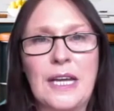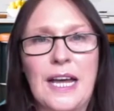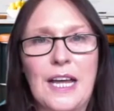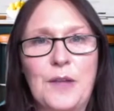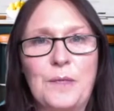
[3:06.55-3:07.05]

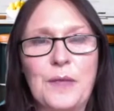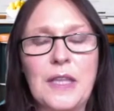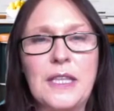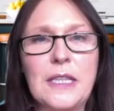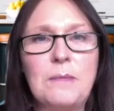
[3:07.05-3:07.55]
I
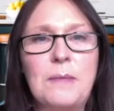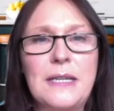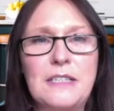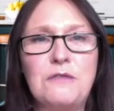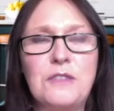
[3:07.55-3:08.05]
think the big
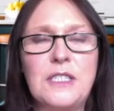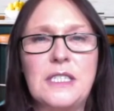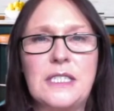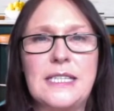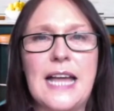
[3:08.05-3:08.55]

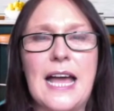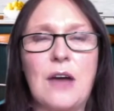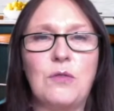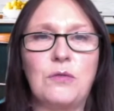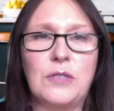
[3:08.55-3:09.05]
difference
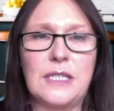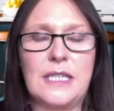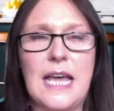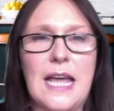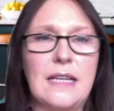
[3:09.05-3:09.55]
now to
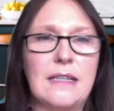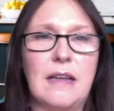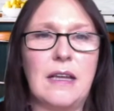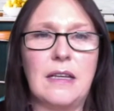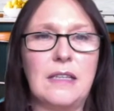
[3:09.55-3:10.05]
then,
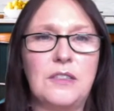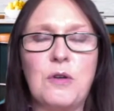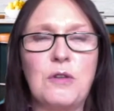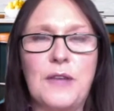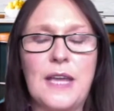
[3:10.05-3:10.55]

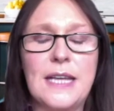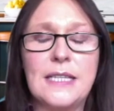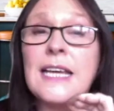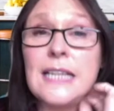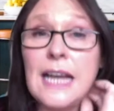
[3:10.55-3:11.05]
12 years,
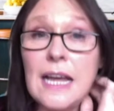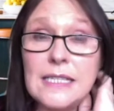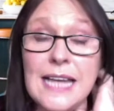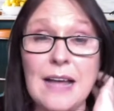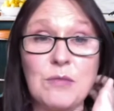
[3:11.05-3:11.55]
is
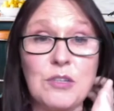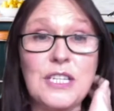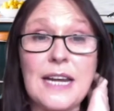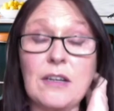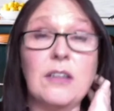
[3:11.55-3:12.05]
how much
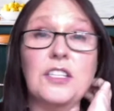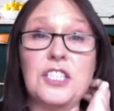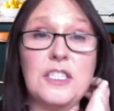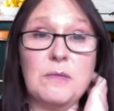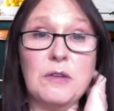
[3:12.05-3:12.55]

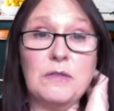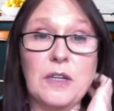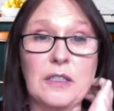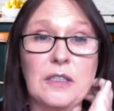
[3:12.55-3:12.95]
technology's moved on.